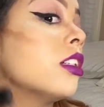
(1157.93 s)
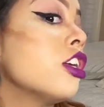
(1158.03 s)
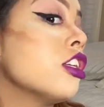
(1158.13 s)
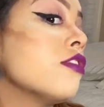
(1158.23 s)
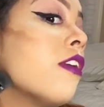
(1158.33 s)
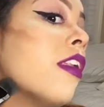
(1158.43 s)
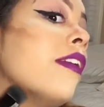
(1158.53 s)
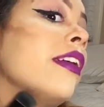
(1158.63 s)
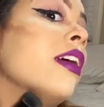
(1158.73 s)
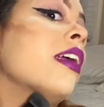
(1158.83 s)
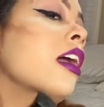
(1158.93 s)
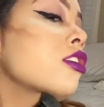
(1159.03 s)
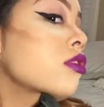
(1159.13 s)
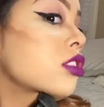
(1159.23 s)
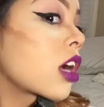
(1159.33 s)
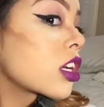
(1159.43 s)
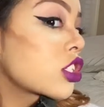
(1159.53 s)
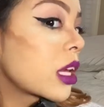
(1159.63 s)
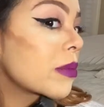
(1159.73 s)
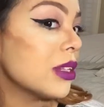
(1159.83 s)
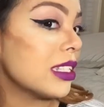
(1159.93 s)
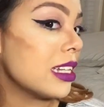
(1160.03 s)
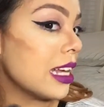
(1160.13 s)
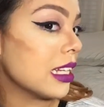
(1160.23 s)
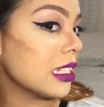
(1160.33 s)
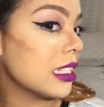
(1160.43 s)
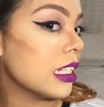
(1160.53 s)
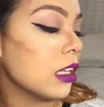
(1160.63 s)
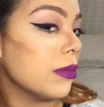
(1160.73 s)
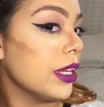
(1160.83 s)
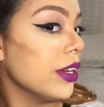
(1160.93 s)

Just following your natural jaw shape just enhances it a little bit.